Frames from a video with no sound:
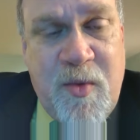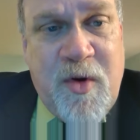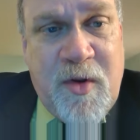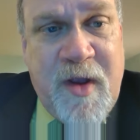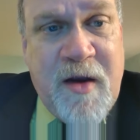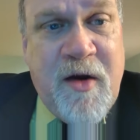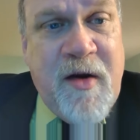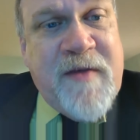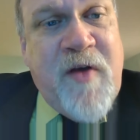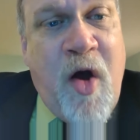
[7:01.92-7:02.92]
World Hunger
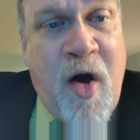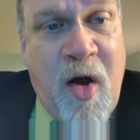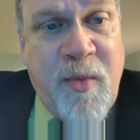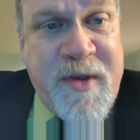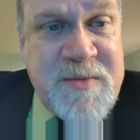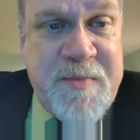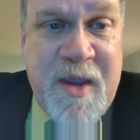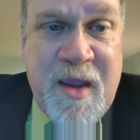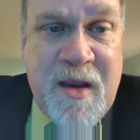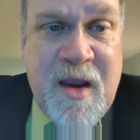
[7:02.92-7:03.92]
has always
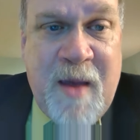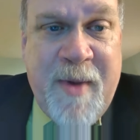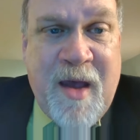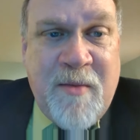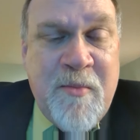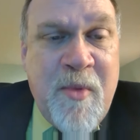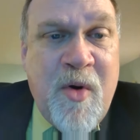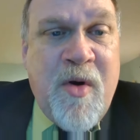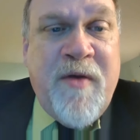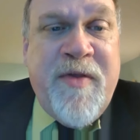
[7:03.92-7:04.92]
been about
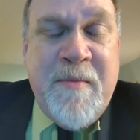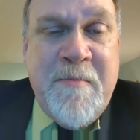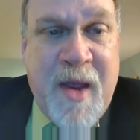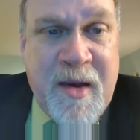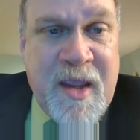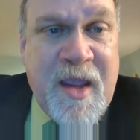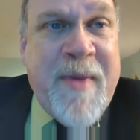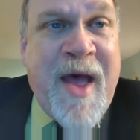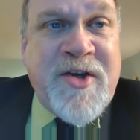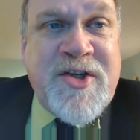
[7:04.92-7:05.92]
more than money,
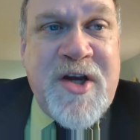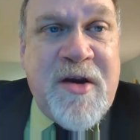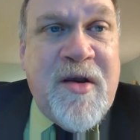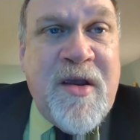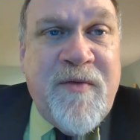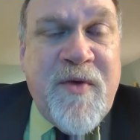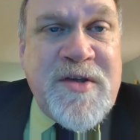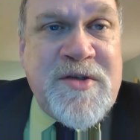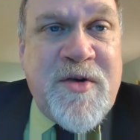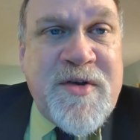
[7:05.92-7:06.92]
about sharing of
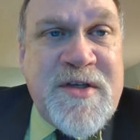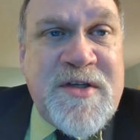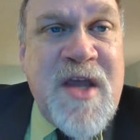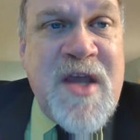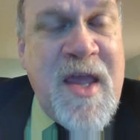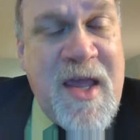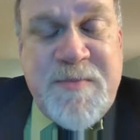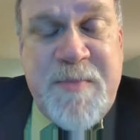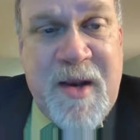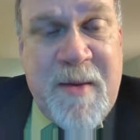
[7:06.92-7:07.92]
resources. It's
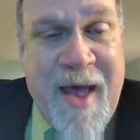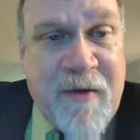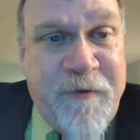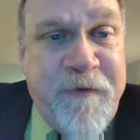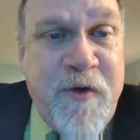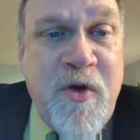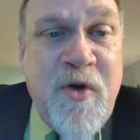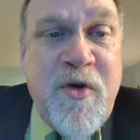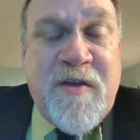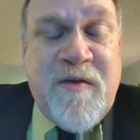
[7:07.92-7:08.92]
been about
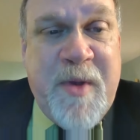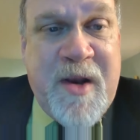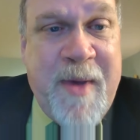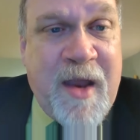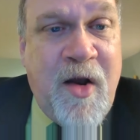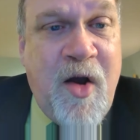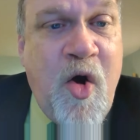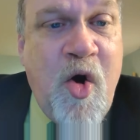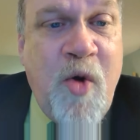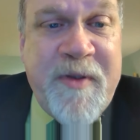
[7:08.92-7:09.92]
food. It's been about
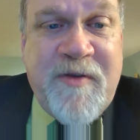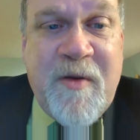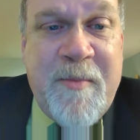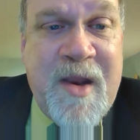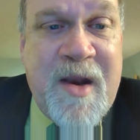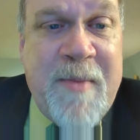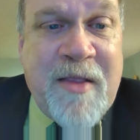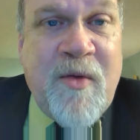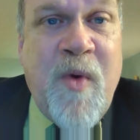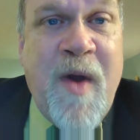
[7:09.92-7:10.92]
hope. It's been about
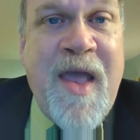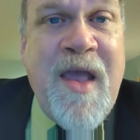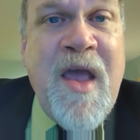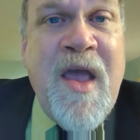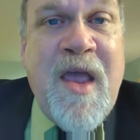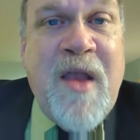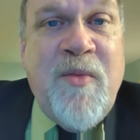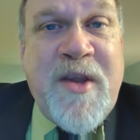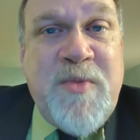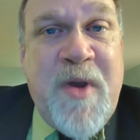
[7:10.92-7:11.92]
the way in
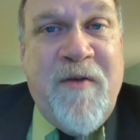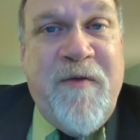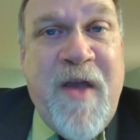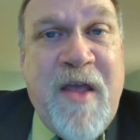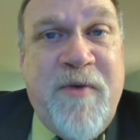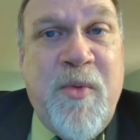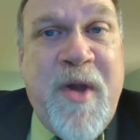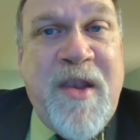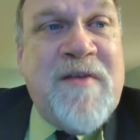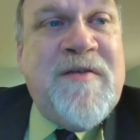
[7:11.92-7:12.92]
which we are faithful
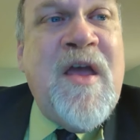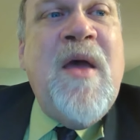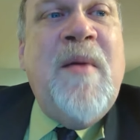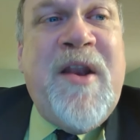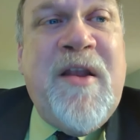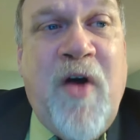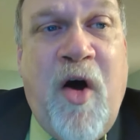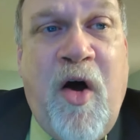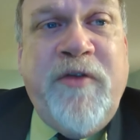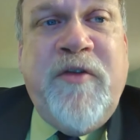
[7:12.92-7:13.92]
witness, but it's
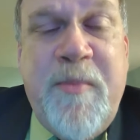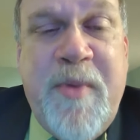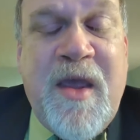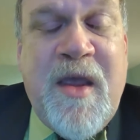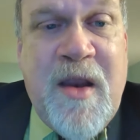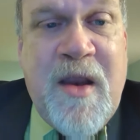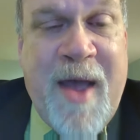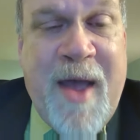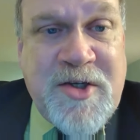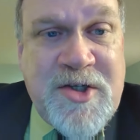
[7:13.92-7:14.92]
also been
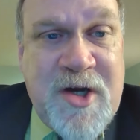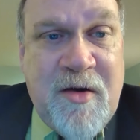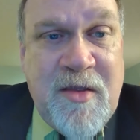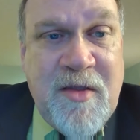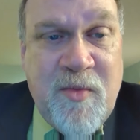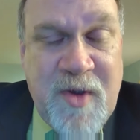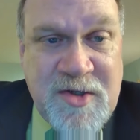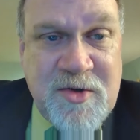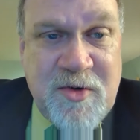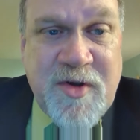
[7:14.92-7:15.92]
about sharing the
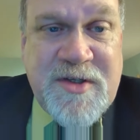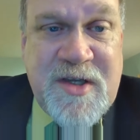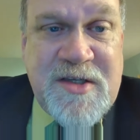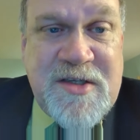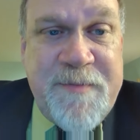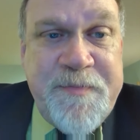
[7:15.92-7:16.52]
resources